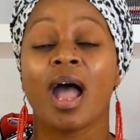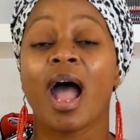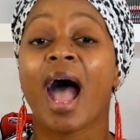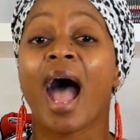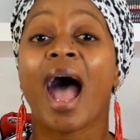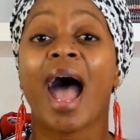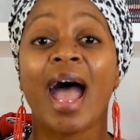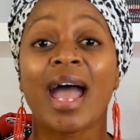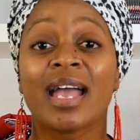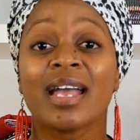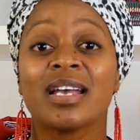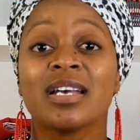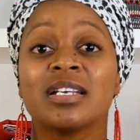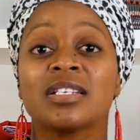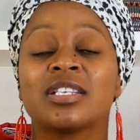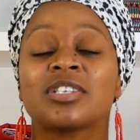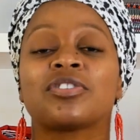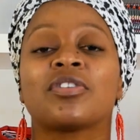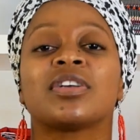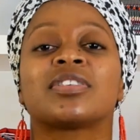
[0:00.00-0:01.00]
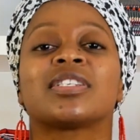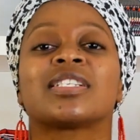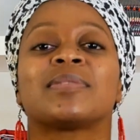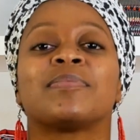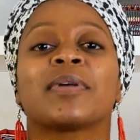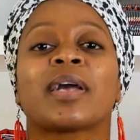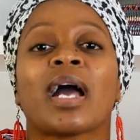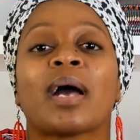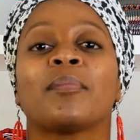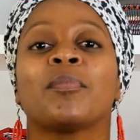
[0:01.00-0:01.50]
I did not just
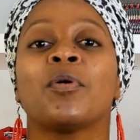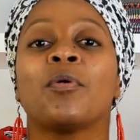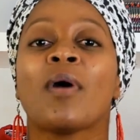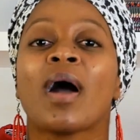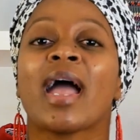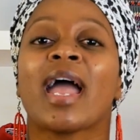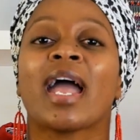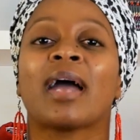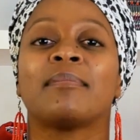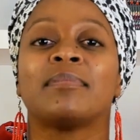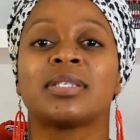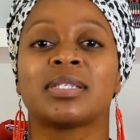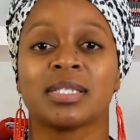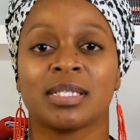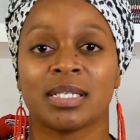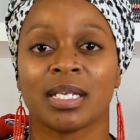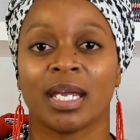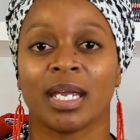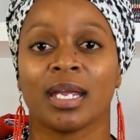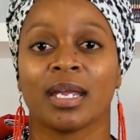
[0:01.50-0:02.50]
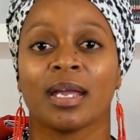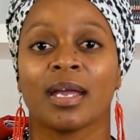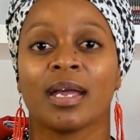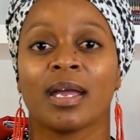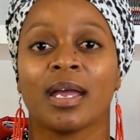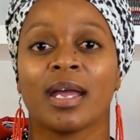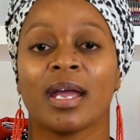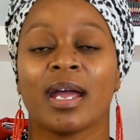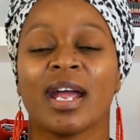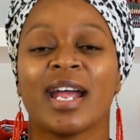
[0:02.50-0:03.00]
become who I am today.
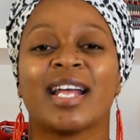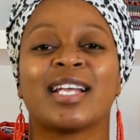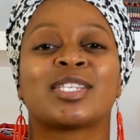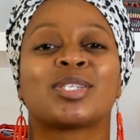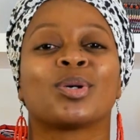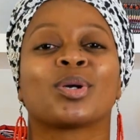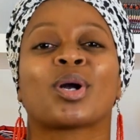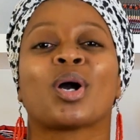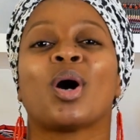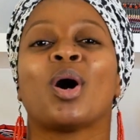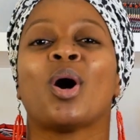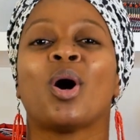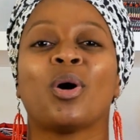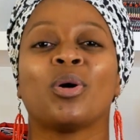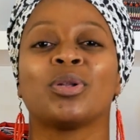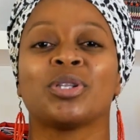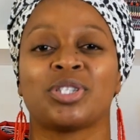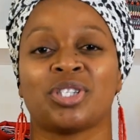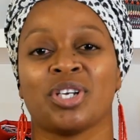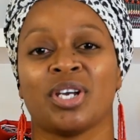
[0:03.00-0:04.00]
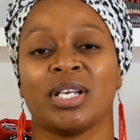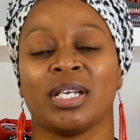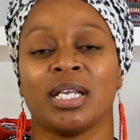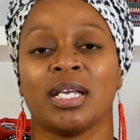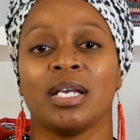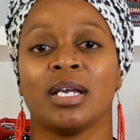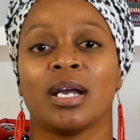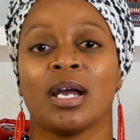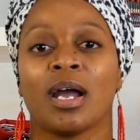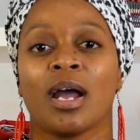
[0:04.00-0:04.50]
It took a whole
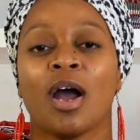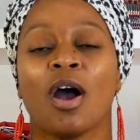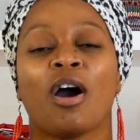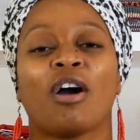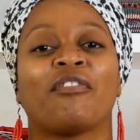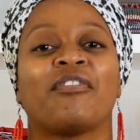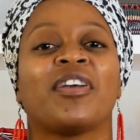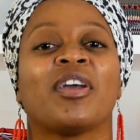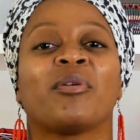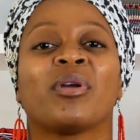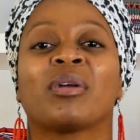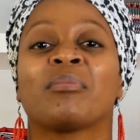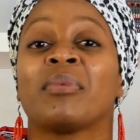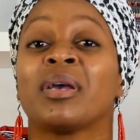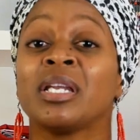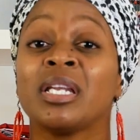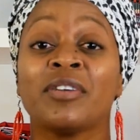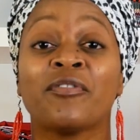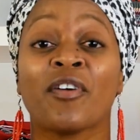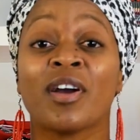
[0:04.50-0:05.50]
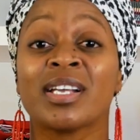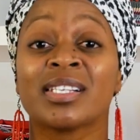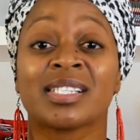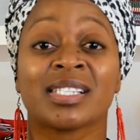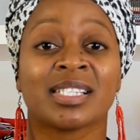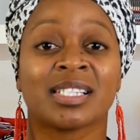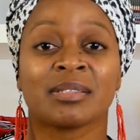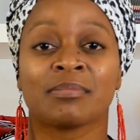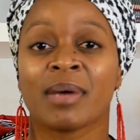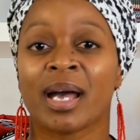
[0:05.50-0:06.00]
journey of hearing many
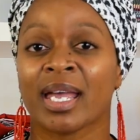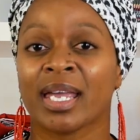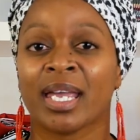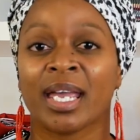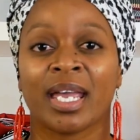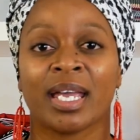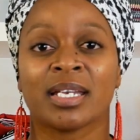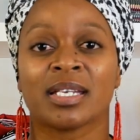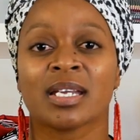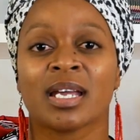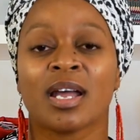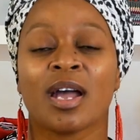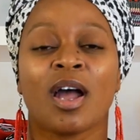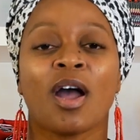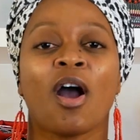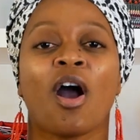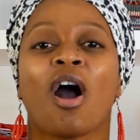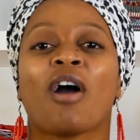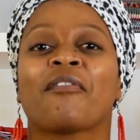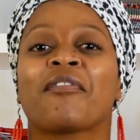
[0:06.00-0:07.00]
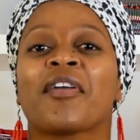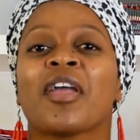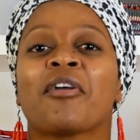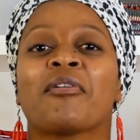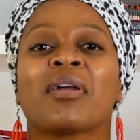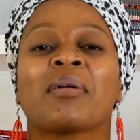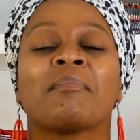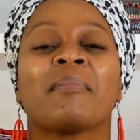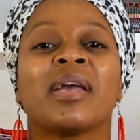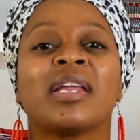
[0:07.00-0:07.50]
voices in my head, of
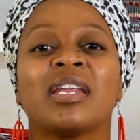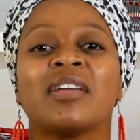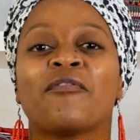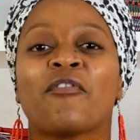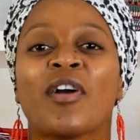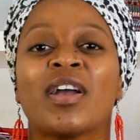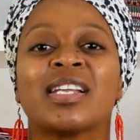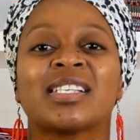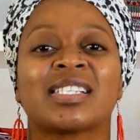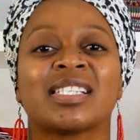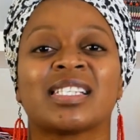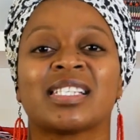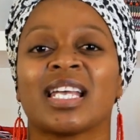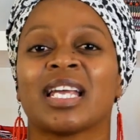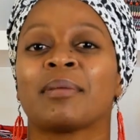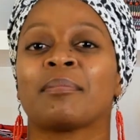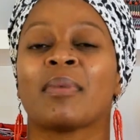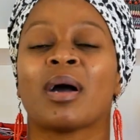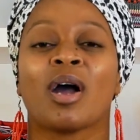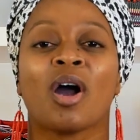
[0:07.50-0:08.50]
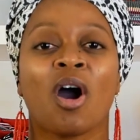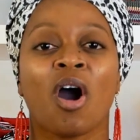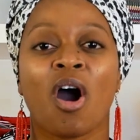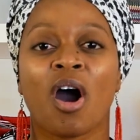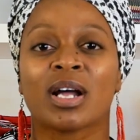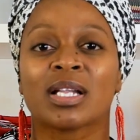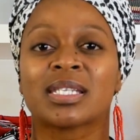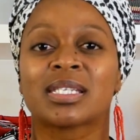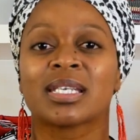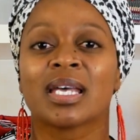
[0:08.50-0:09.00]
hearing many voices in my
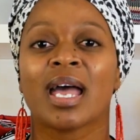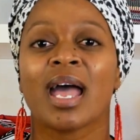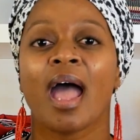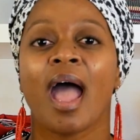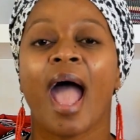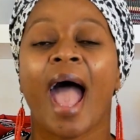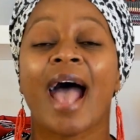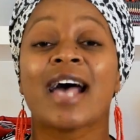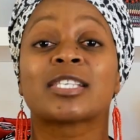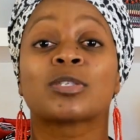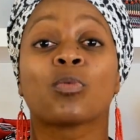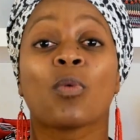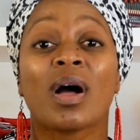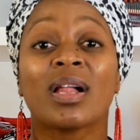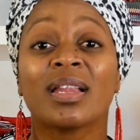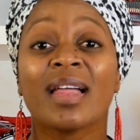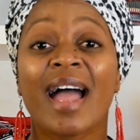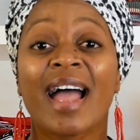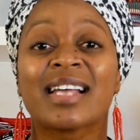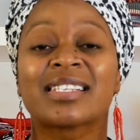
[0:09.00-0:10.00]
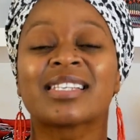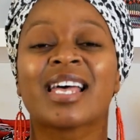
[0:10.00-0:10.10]
heart, as well as